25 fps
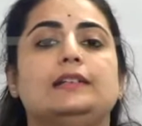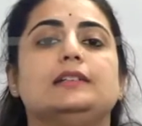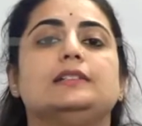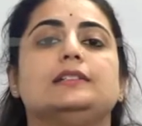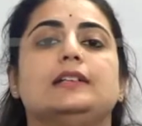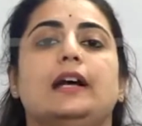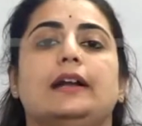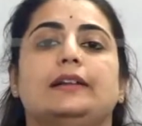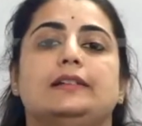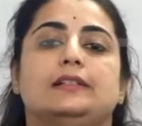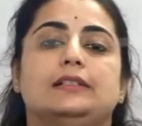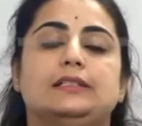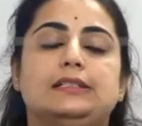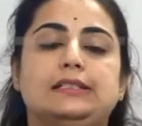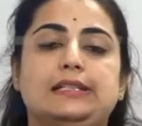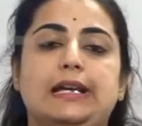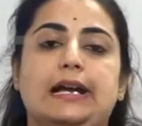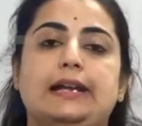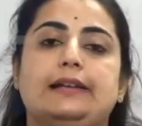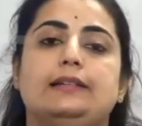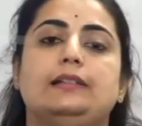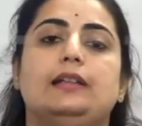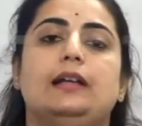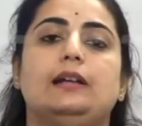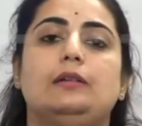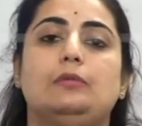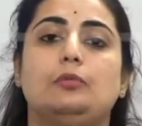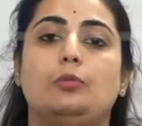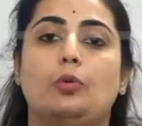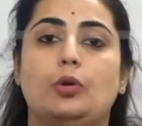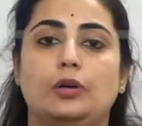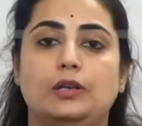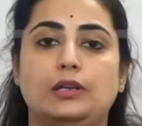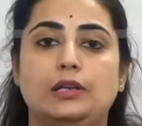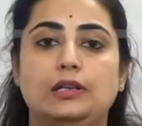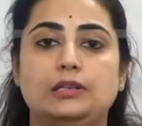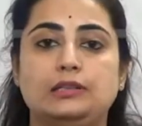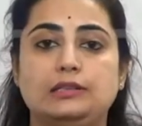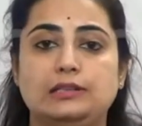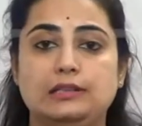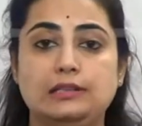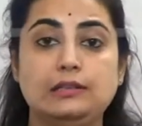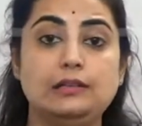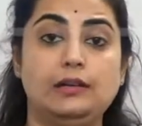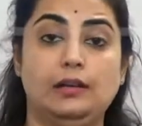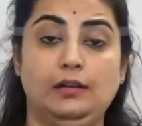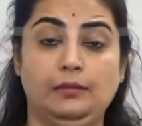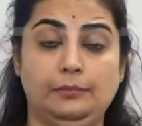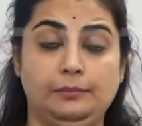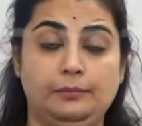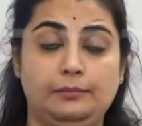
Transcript: us understand that what is the